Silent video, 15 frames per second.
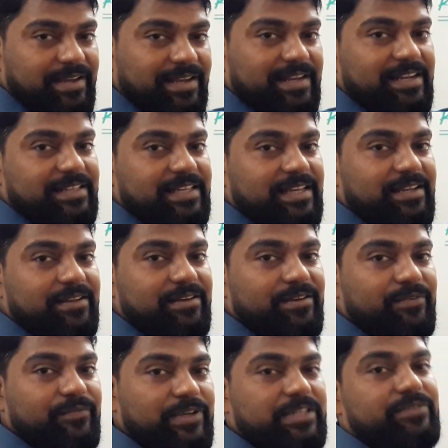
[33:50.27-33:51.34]
Anything
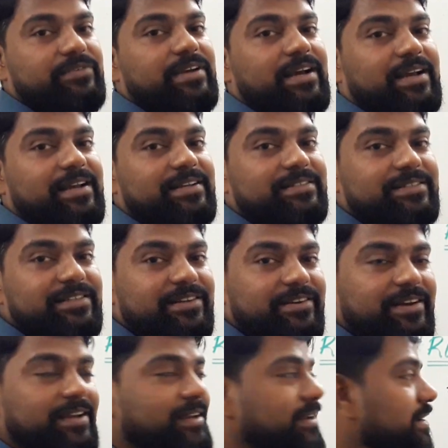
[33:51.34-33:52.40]
which we are
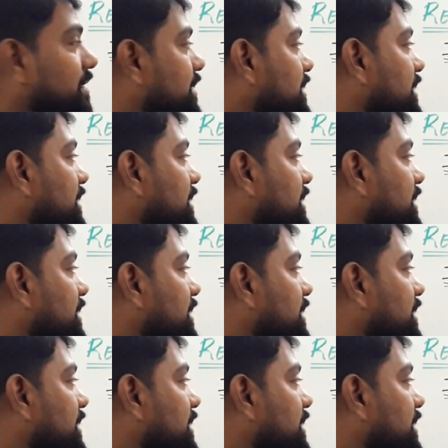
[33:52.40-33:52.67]
considering,